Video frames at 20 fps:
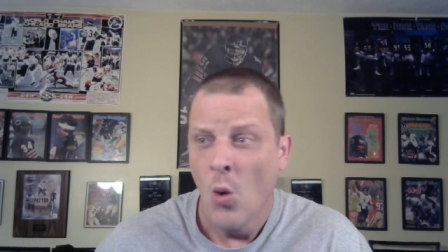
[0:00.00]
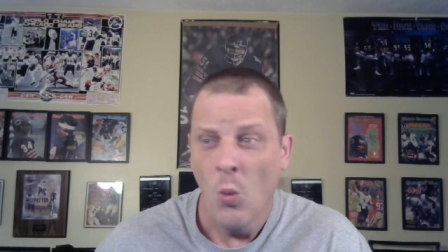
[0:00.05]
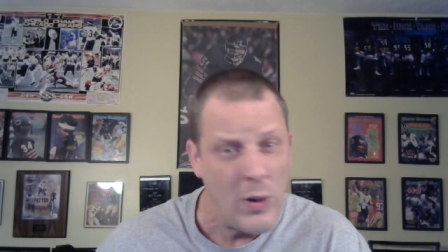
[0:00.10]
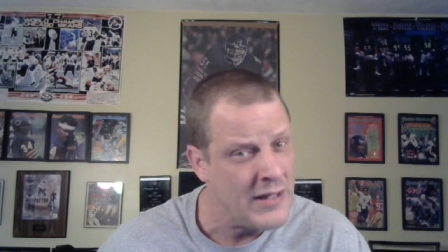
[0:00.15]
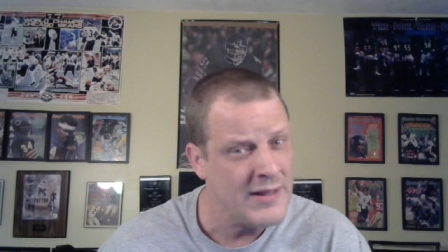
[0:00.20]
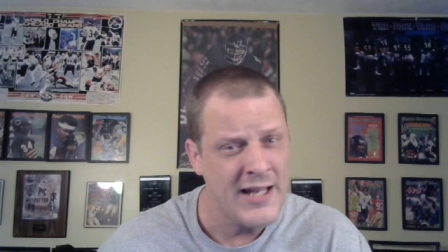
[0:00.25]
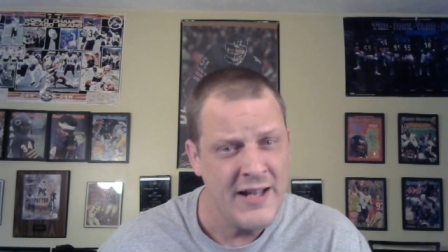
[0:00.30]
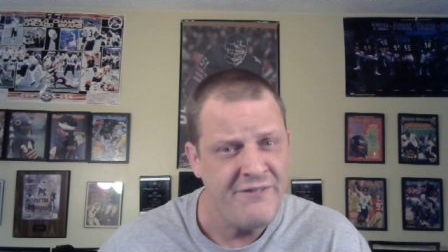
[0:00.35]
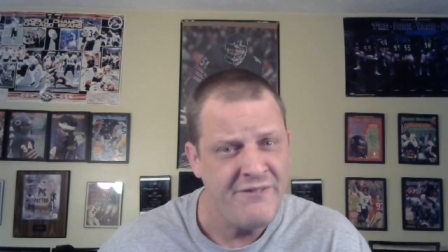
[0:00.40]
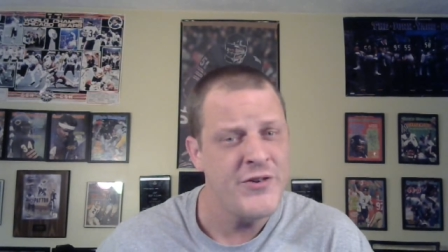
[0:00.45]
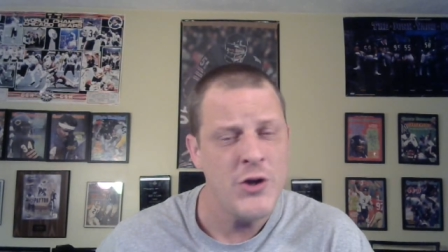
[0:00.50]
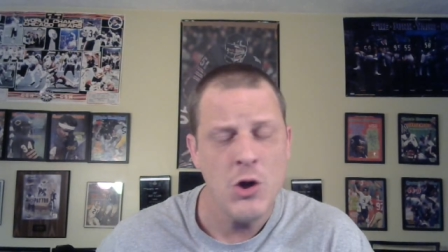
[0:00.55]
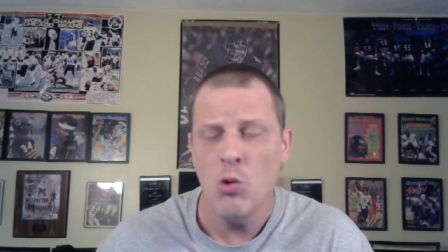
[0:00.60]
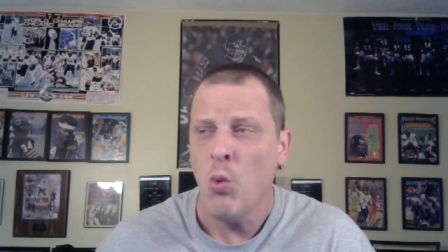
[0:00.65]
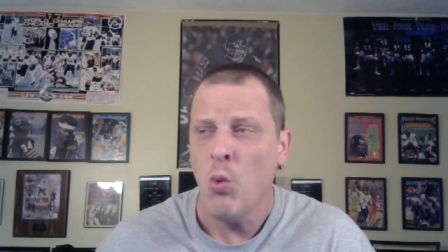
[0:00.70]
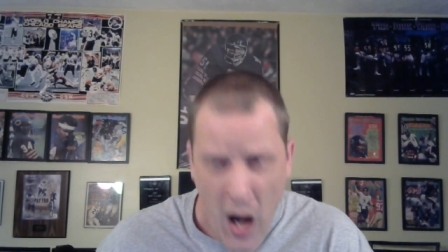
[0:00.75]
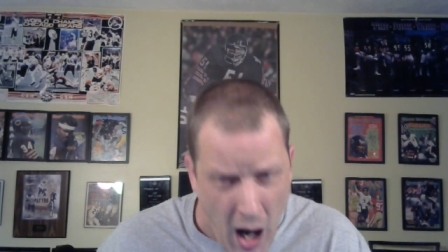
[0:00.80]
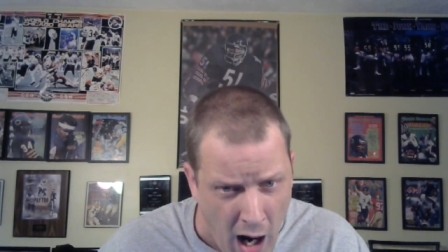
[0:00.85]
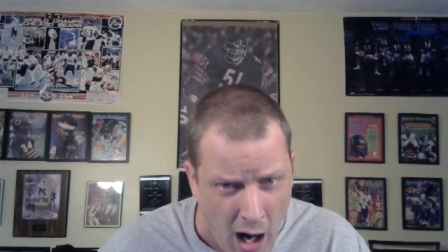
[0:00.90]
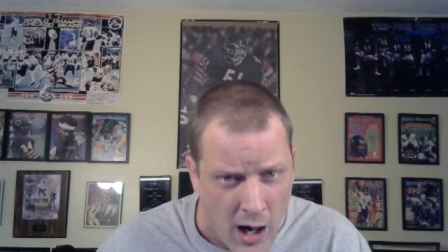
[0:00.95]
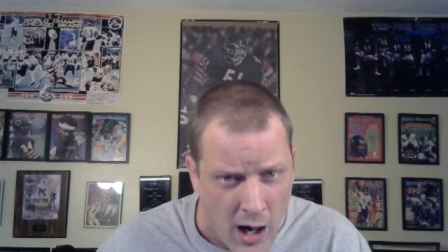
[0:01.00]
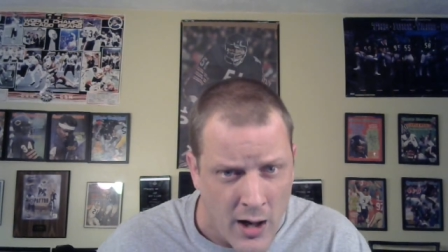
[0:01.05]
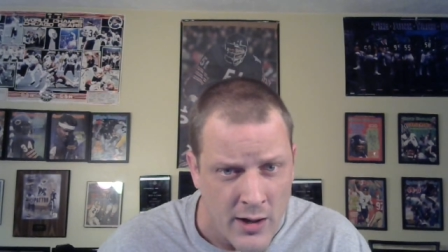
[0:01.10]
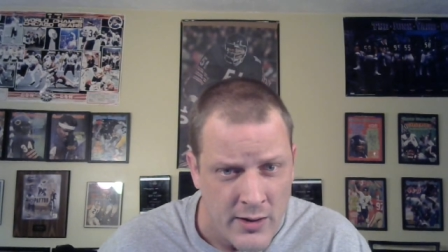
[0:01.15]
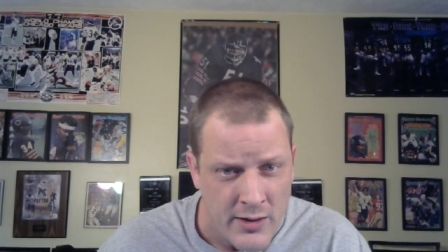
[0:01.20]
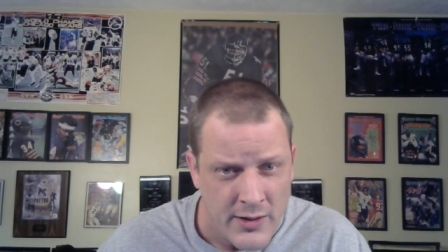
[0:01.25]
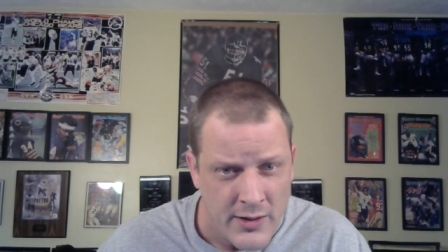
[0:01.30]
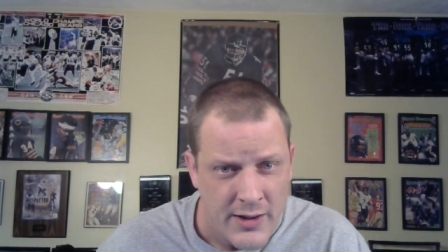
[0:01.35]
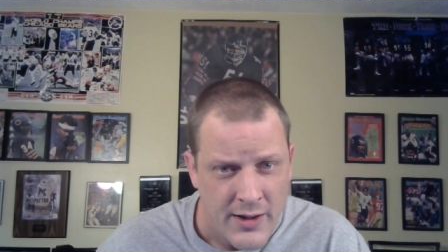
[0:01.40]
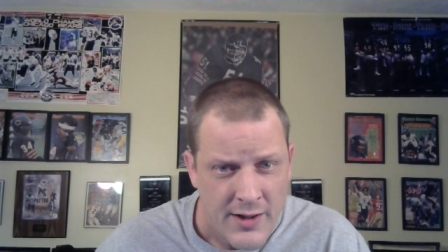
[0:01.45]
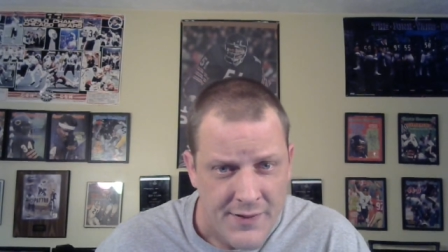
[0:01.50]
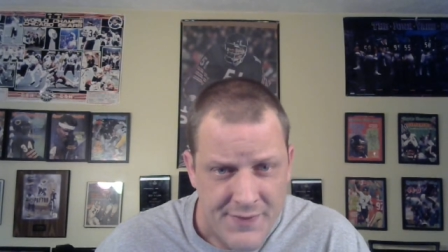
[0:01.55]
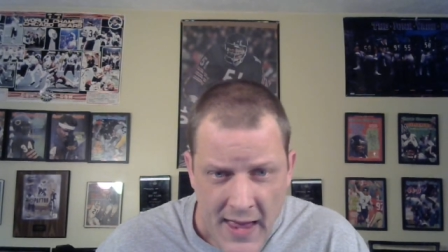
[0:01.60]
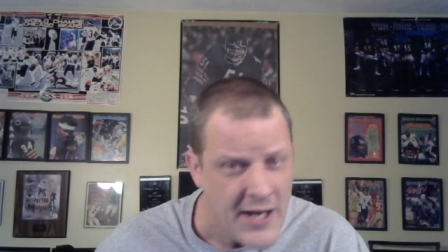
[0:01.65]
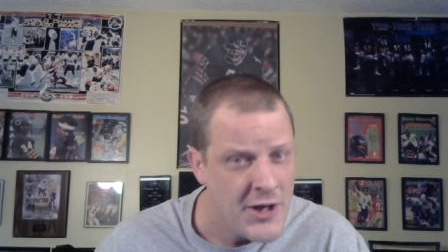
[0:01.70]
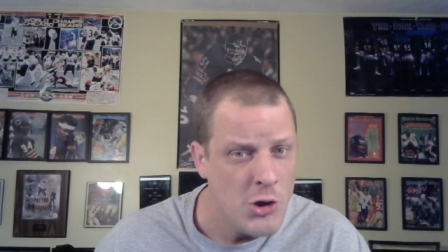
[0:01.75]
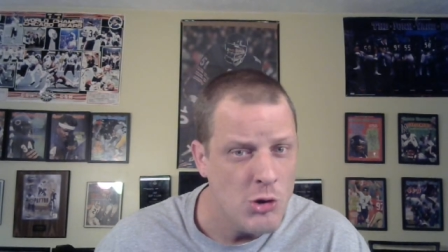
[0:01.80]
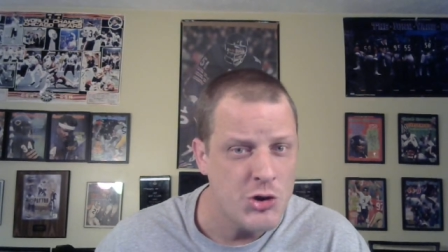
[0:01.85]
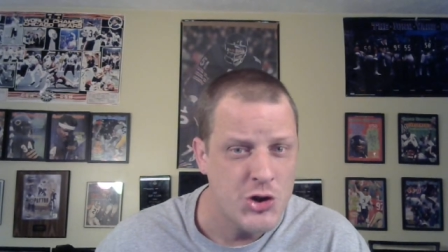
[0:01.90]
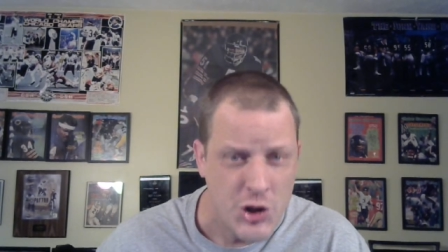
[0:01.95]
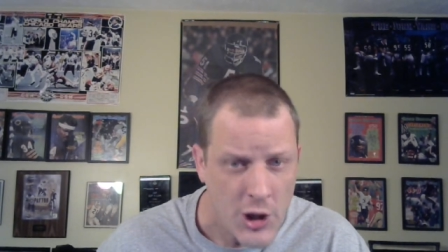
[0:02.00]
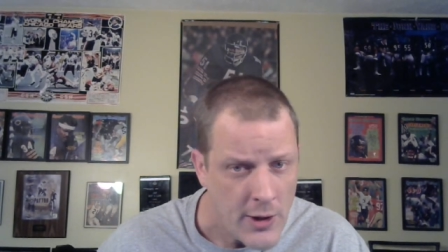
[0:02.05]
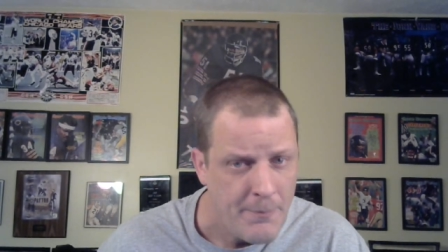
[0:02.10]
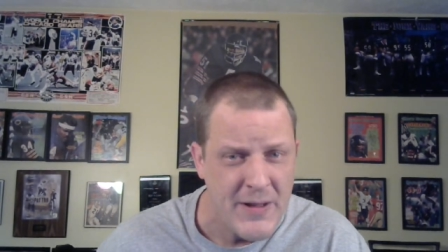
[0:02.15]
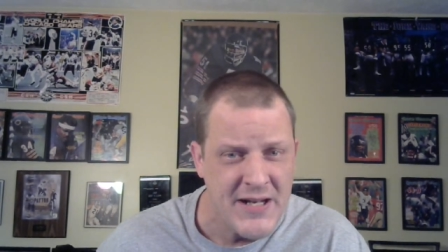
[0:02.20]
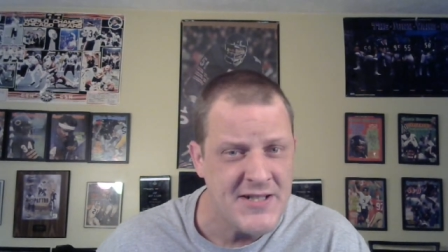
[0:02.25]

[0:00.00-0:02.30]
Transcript: Well, if you are, then you should